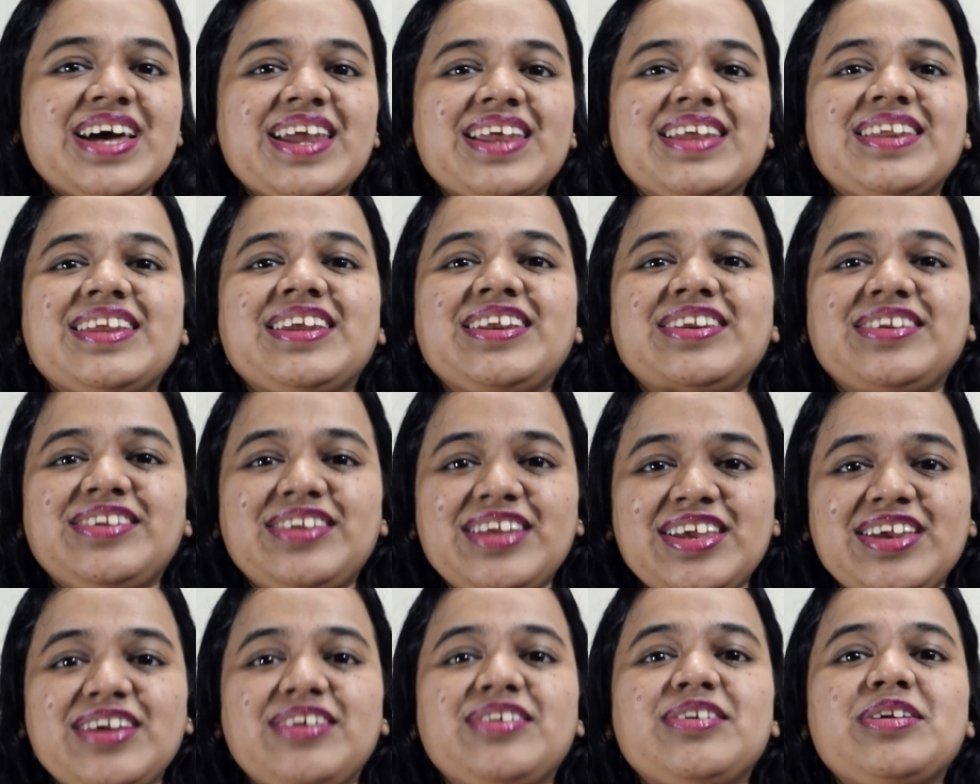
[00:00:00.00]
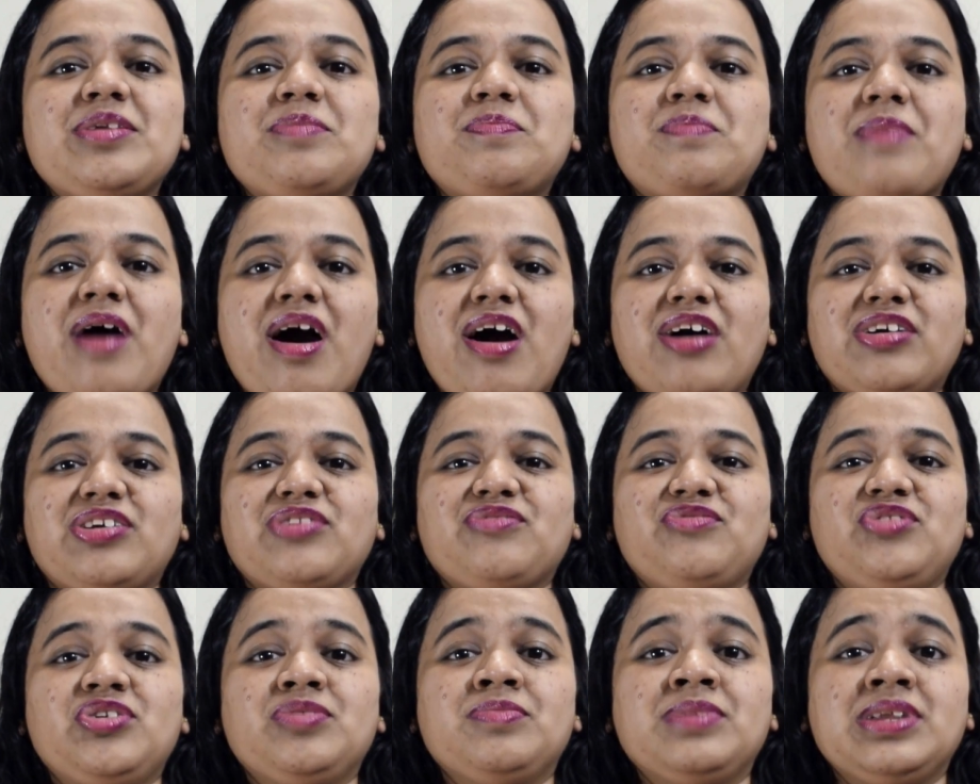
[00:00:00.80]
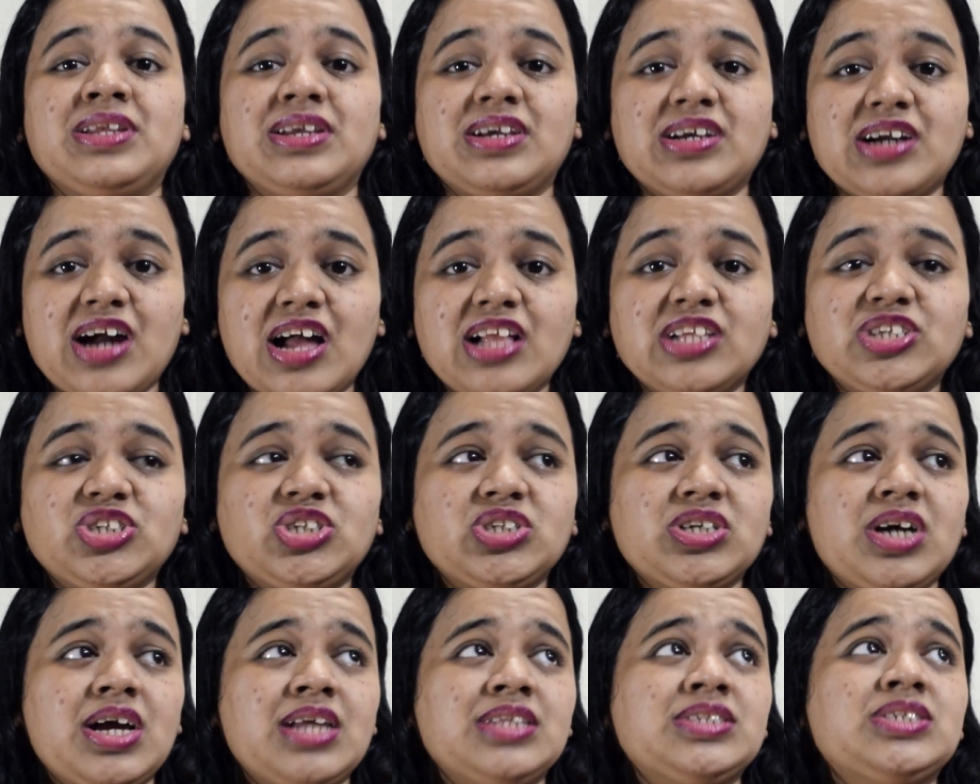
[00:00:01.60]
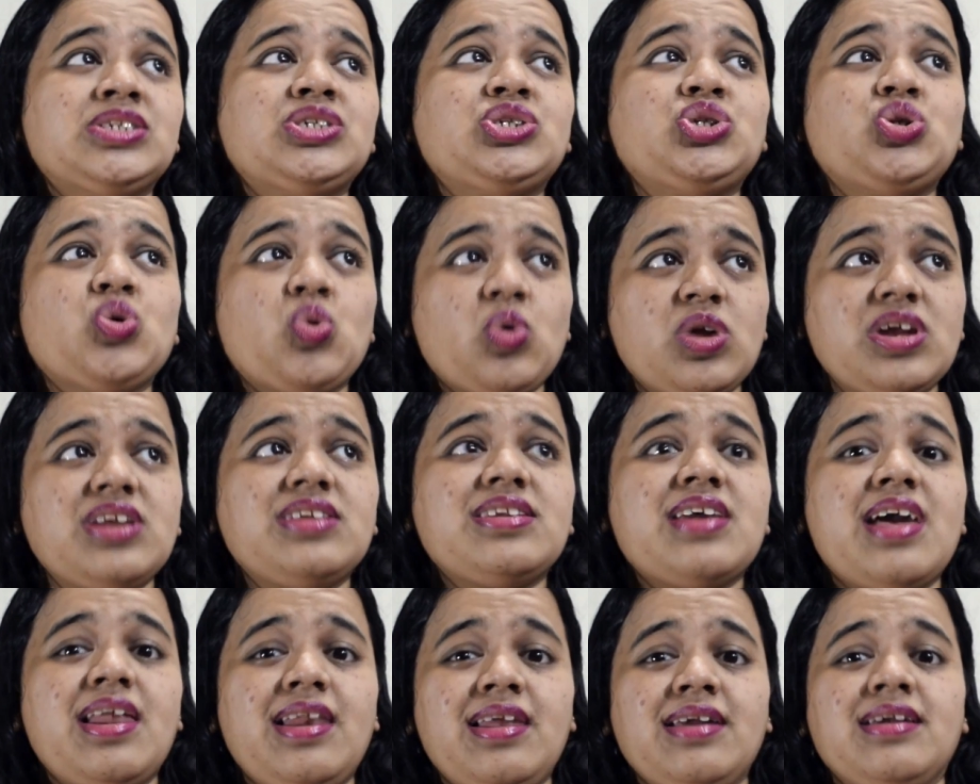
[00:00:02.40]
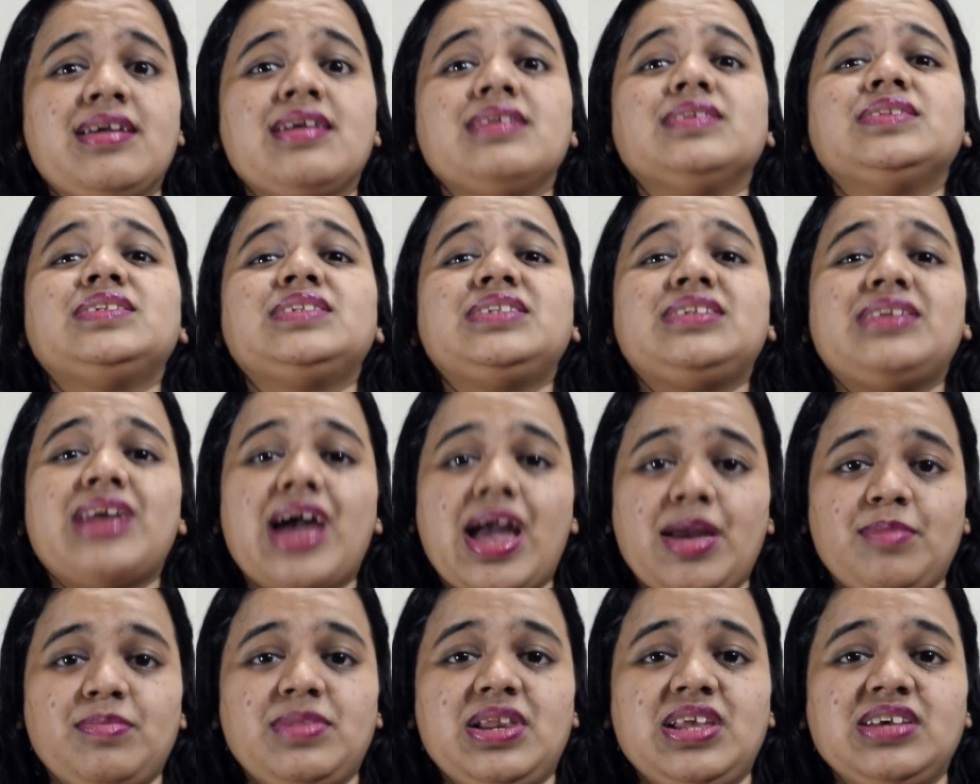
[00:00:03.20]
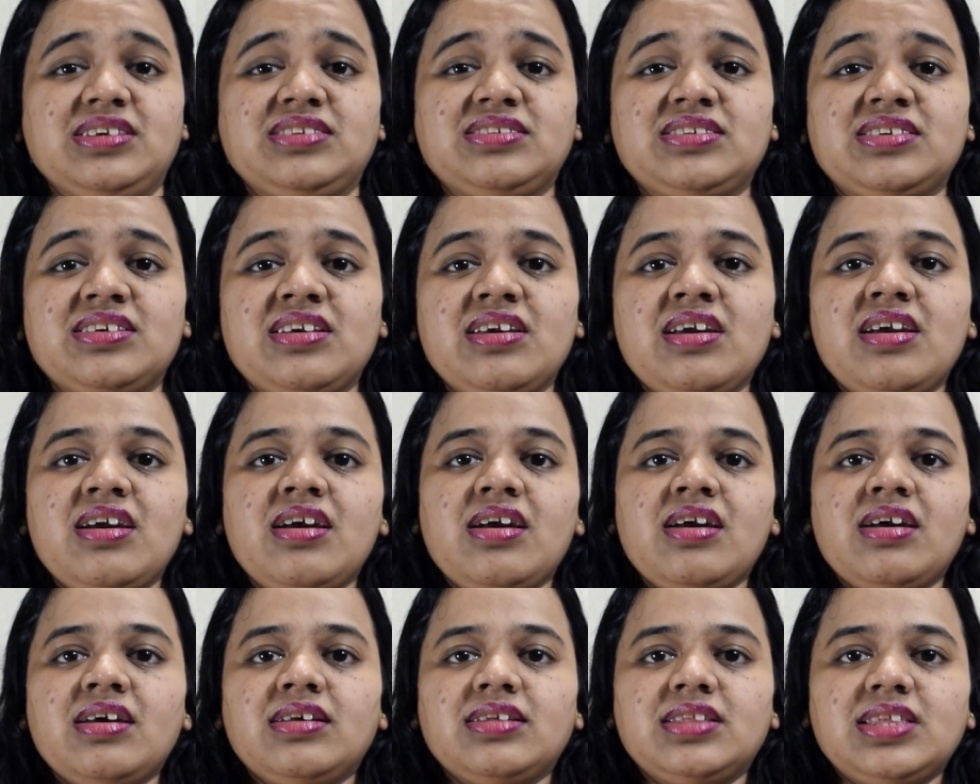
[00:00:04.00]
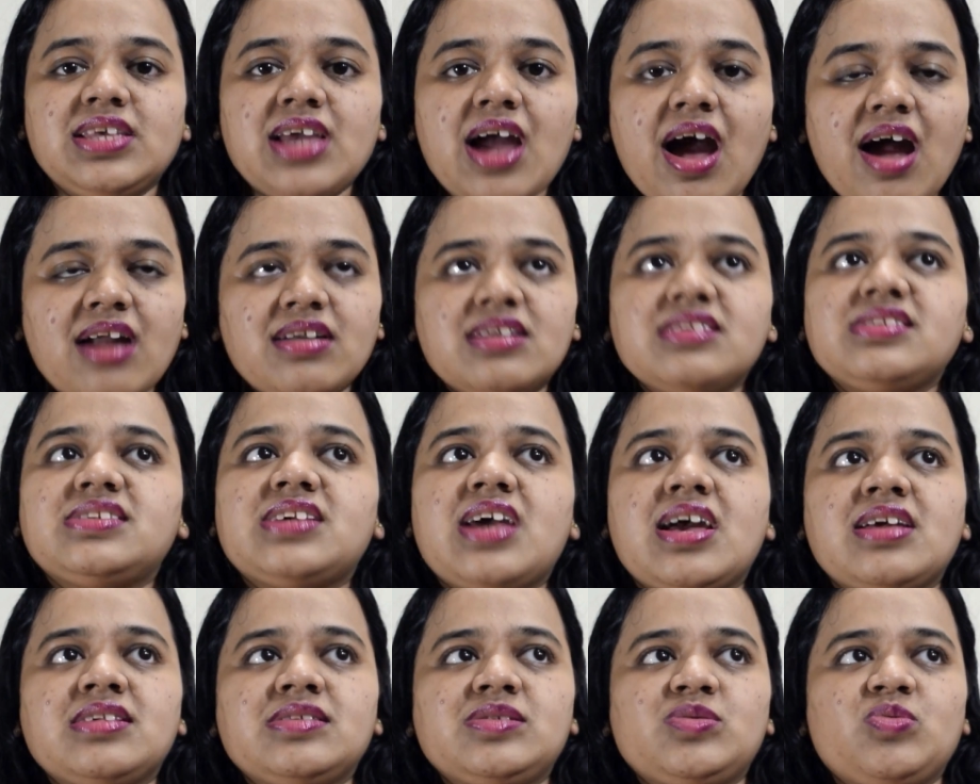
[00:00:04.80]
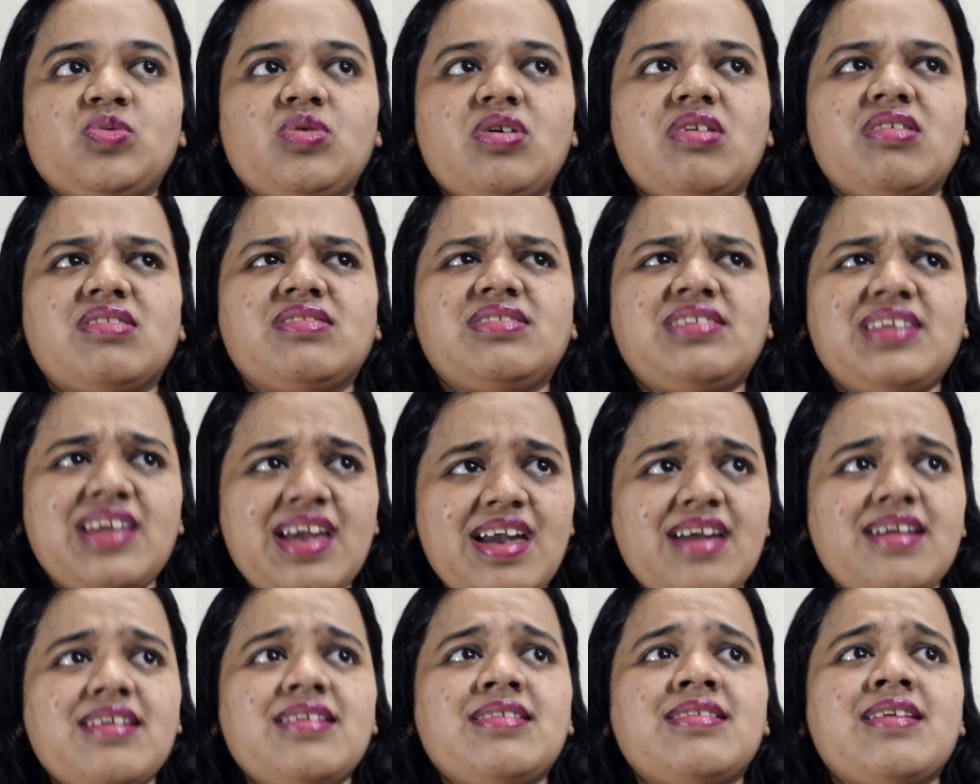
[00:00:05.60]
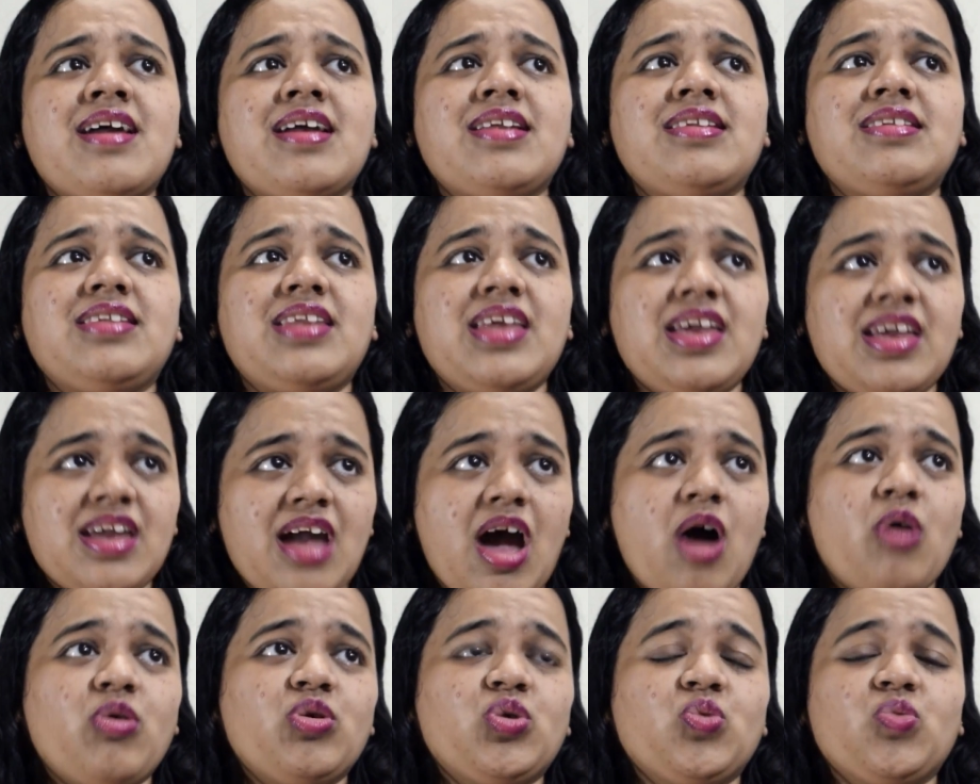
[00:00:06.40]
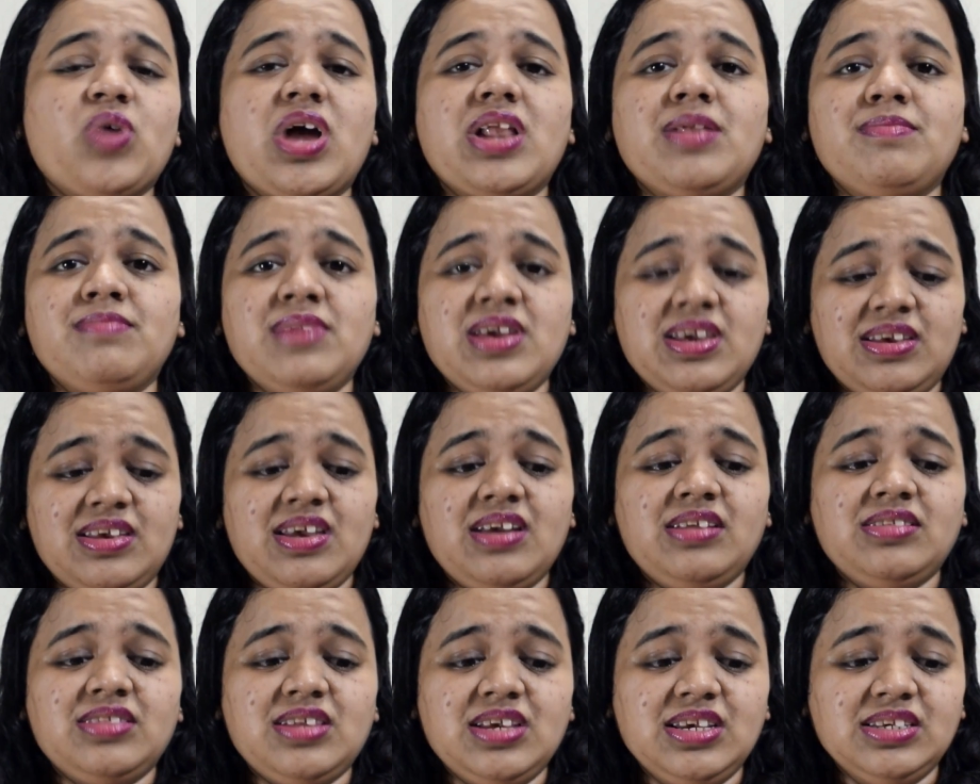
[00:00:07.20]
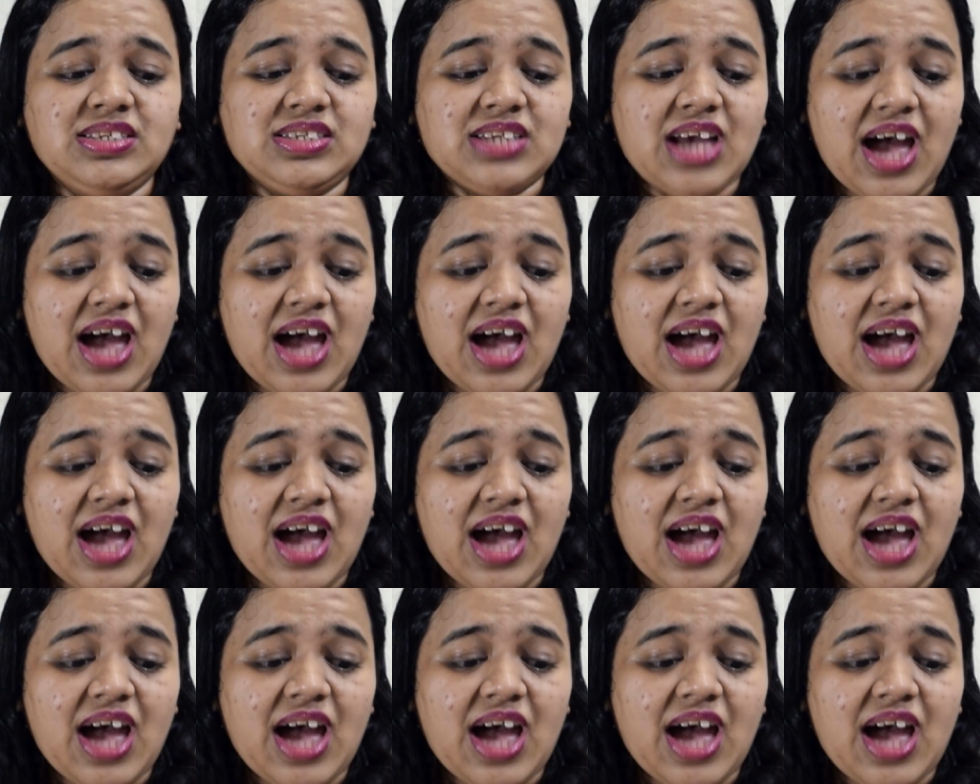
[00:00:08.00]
are an integral part of human culture and storytelling is timeless. the artisans work day in and day out while making these